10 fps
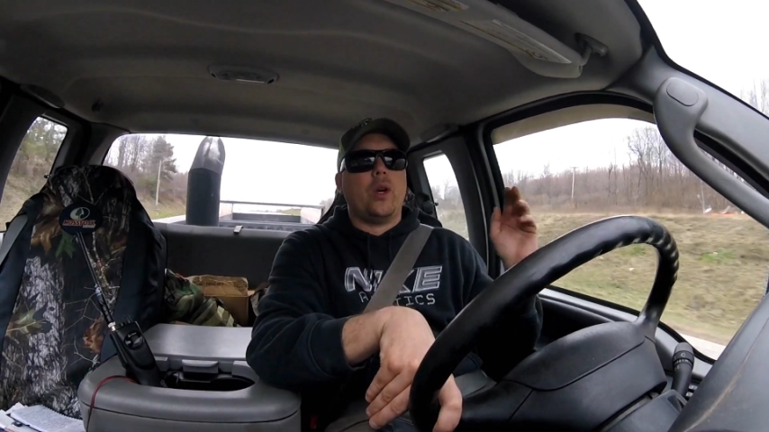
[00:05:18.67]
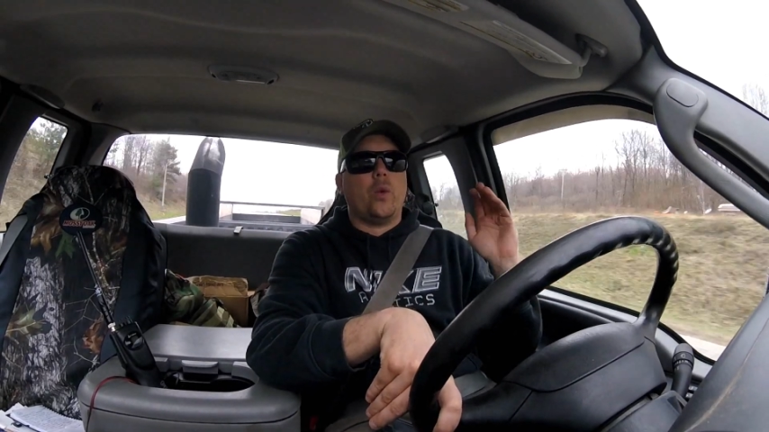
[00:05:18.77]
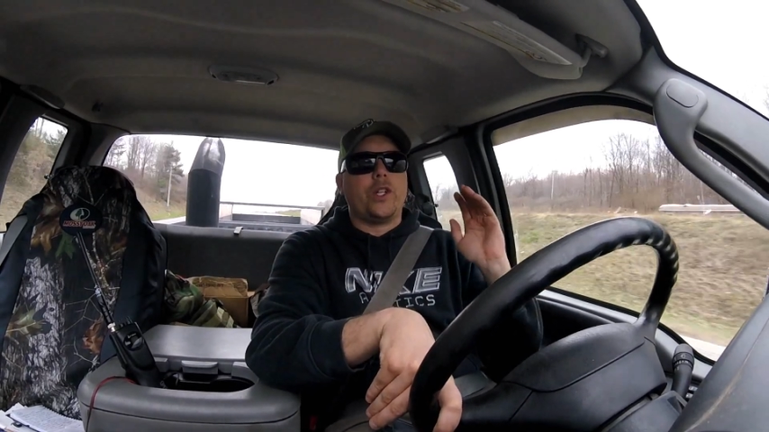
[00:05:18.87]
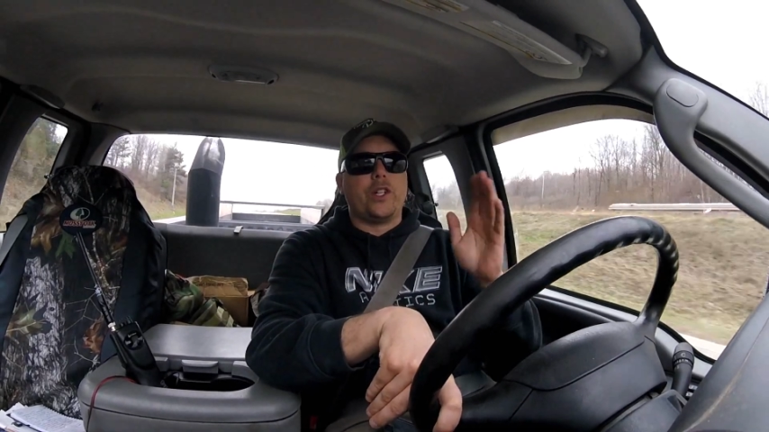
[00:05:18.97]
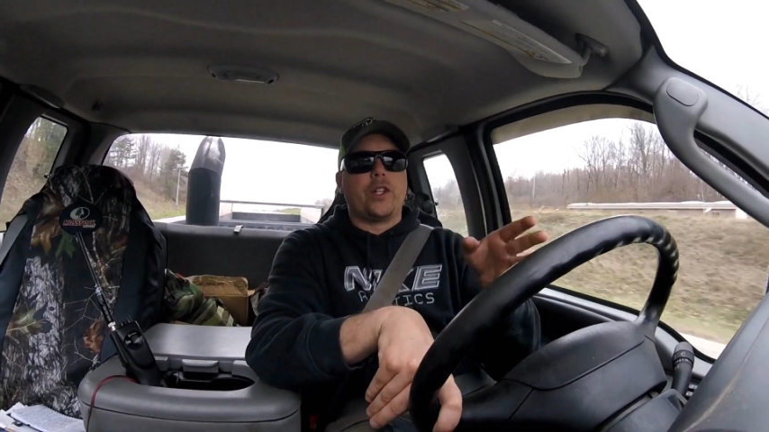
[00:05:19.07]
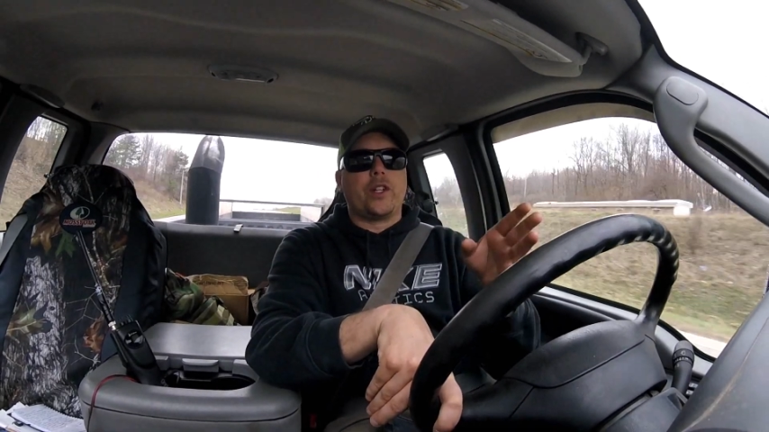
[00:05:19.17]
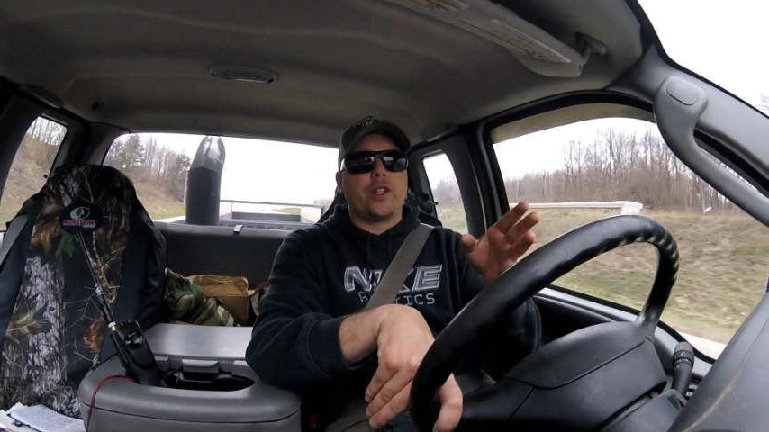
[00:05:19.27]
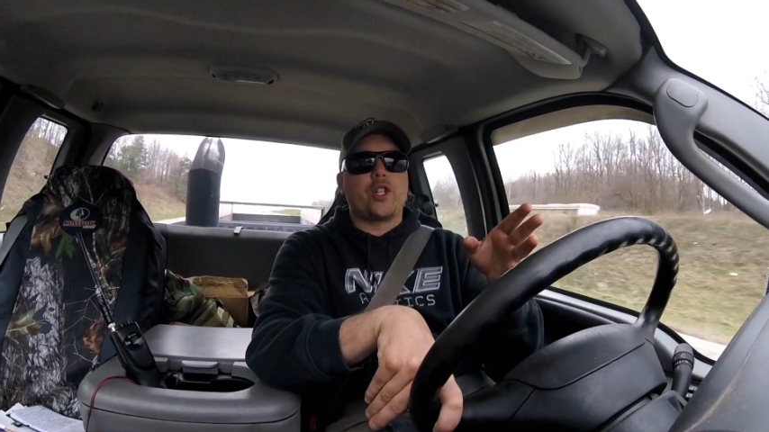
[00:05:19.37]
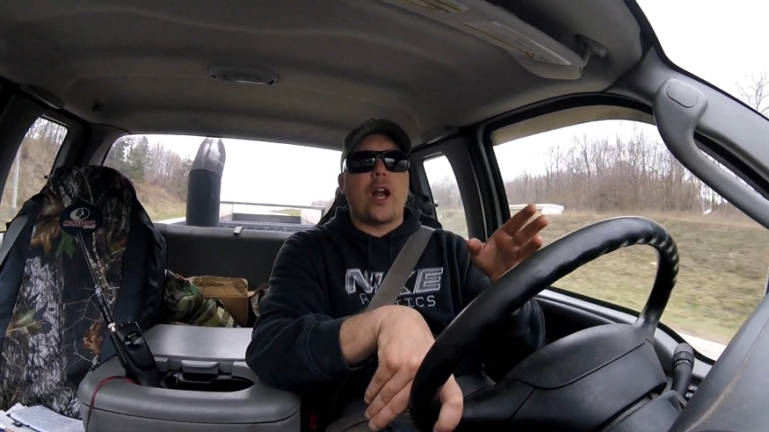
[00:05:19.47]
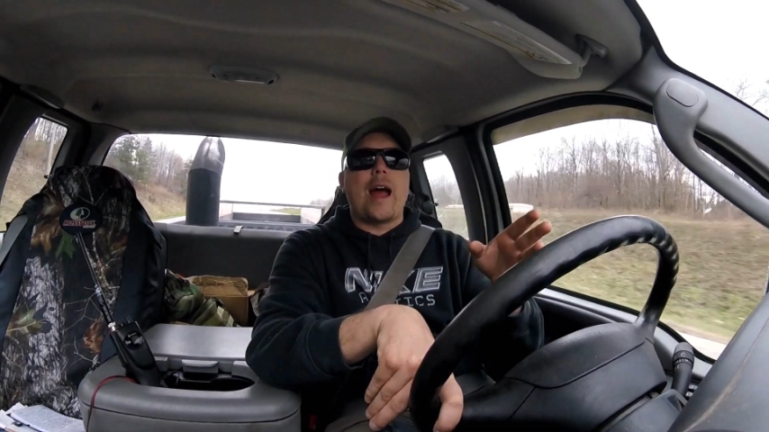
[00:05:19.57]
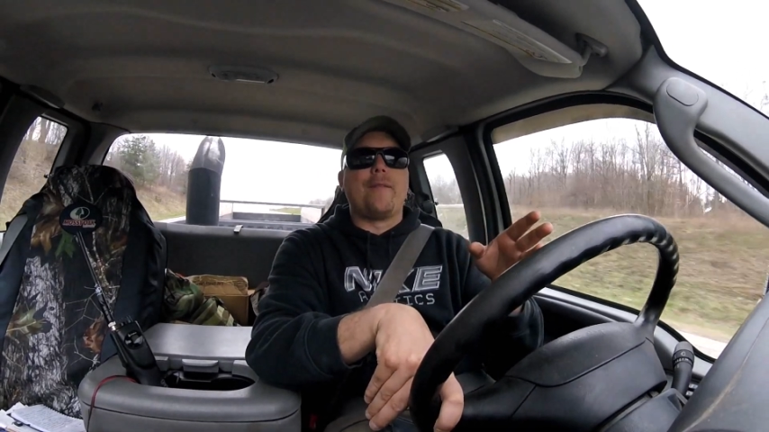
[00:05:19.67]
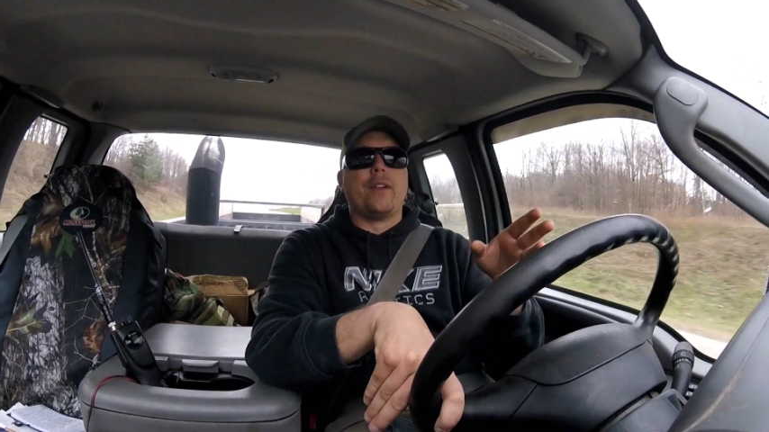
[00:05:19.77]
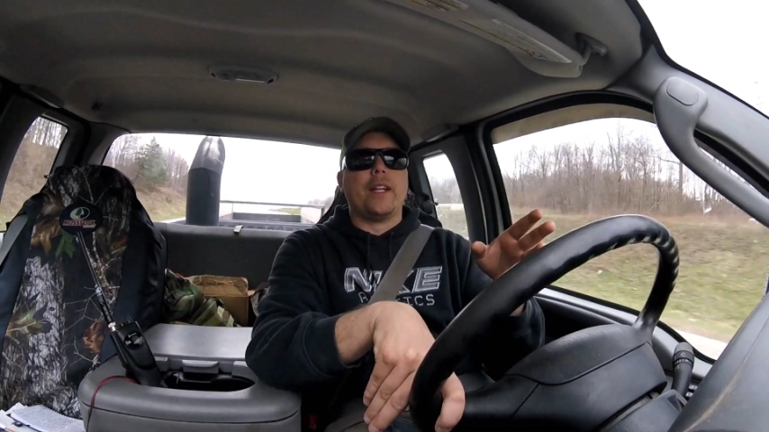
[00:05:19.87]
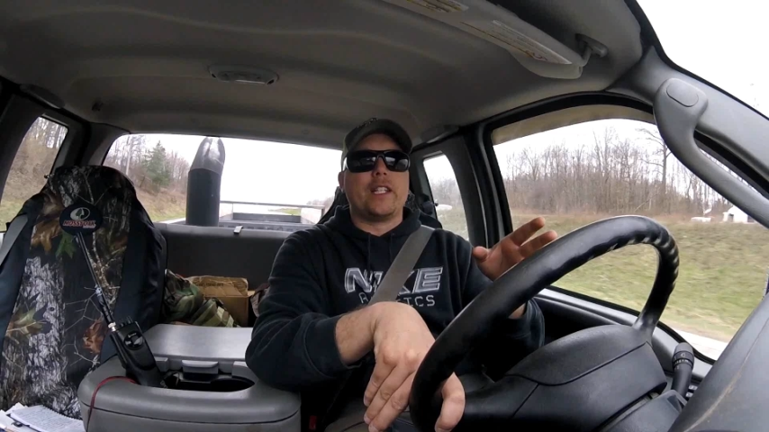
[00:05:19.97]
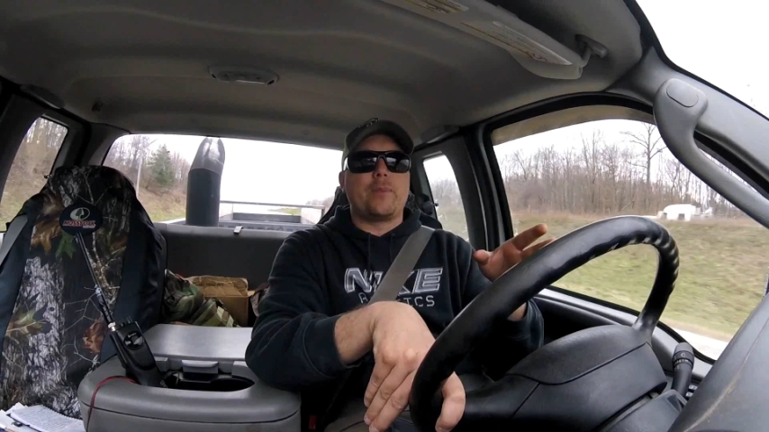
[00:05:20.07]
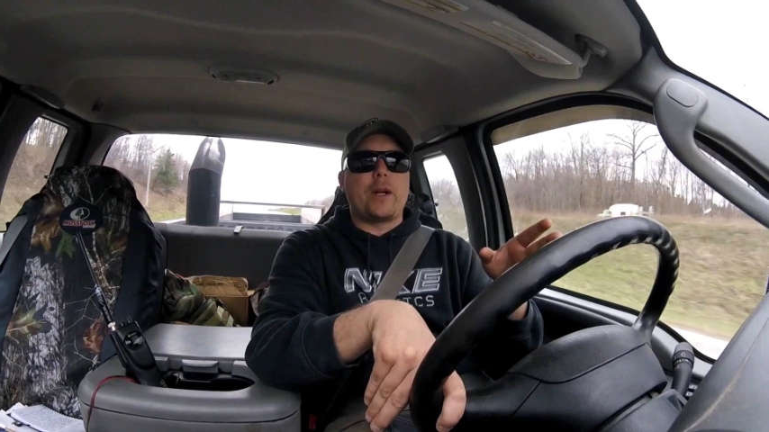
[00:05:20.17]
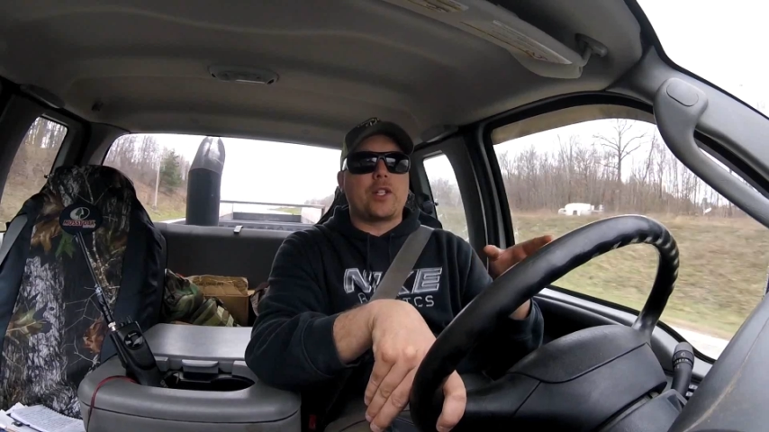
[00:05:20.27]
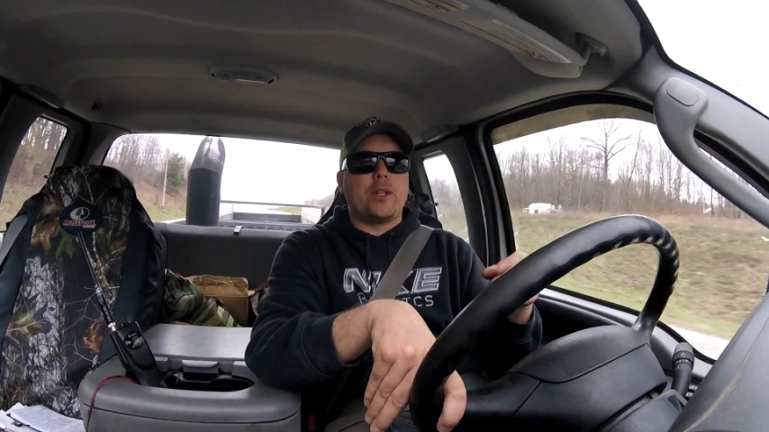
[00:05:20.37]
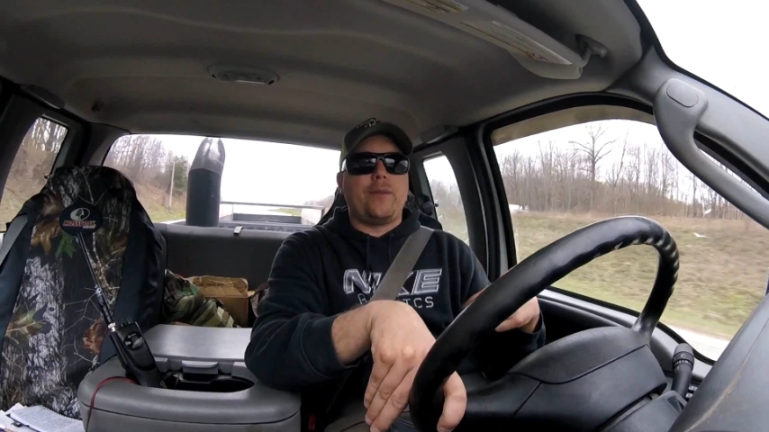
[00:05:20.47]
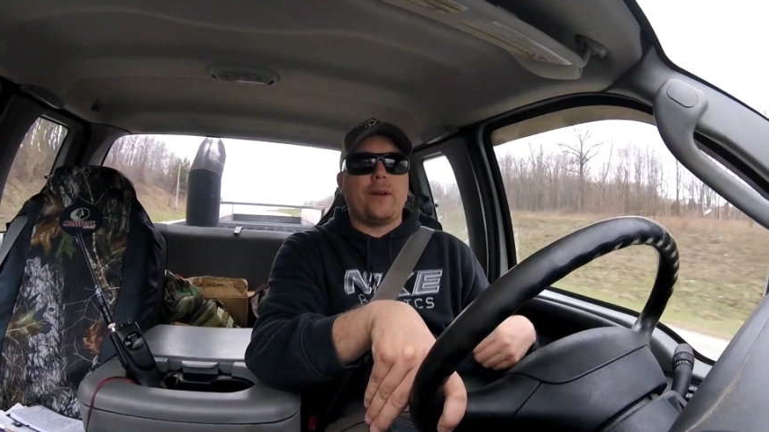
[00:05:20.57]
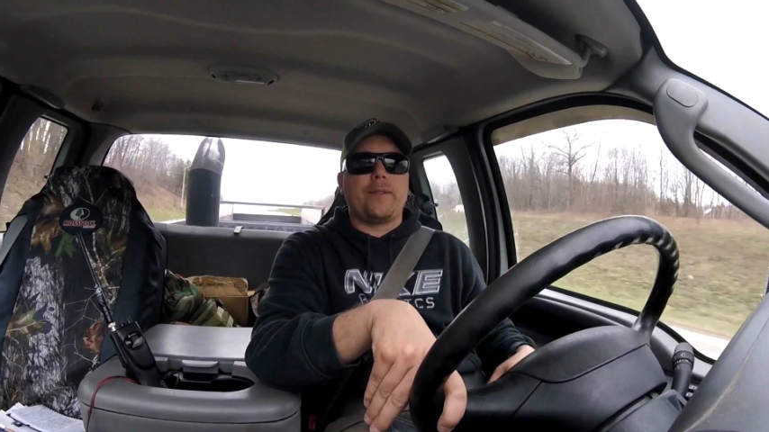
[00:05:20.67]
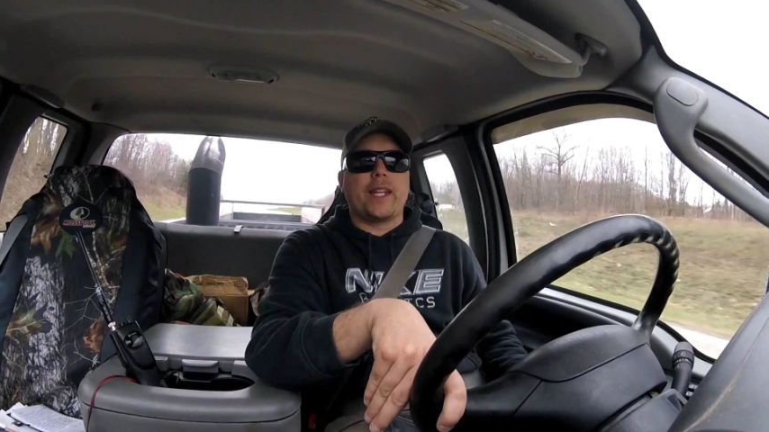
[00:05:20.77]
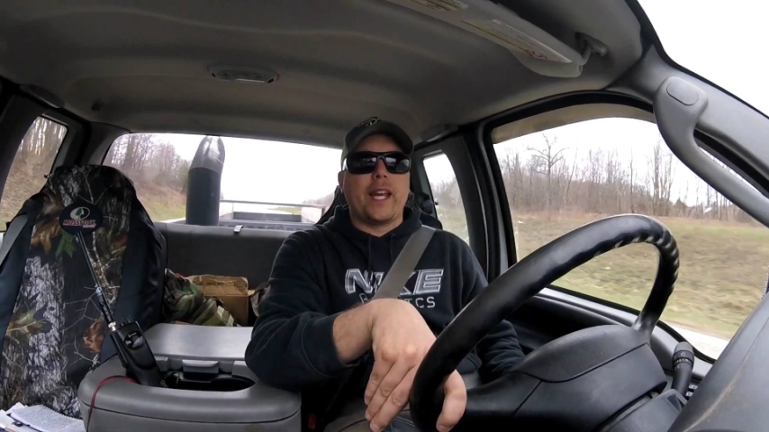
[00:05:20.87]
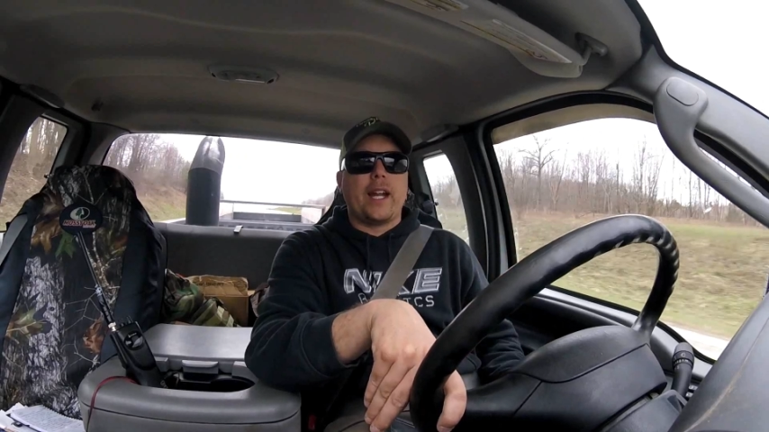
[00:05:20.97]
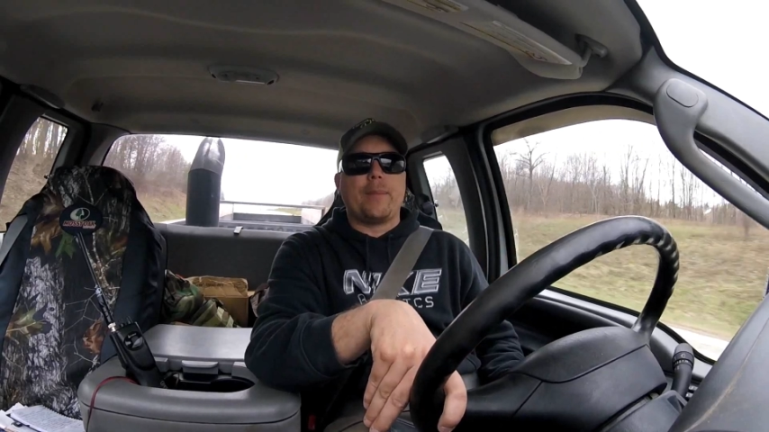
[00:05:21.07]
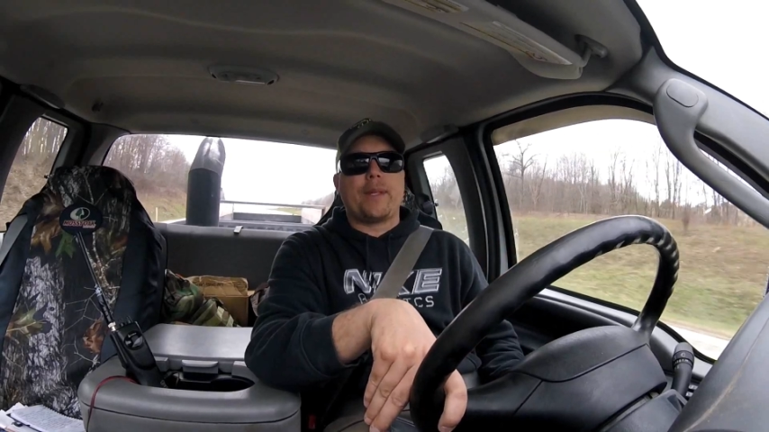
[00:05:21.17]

when you're traveling, especially if you have to get up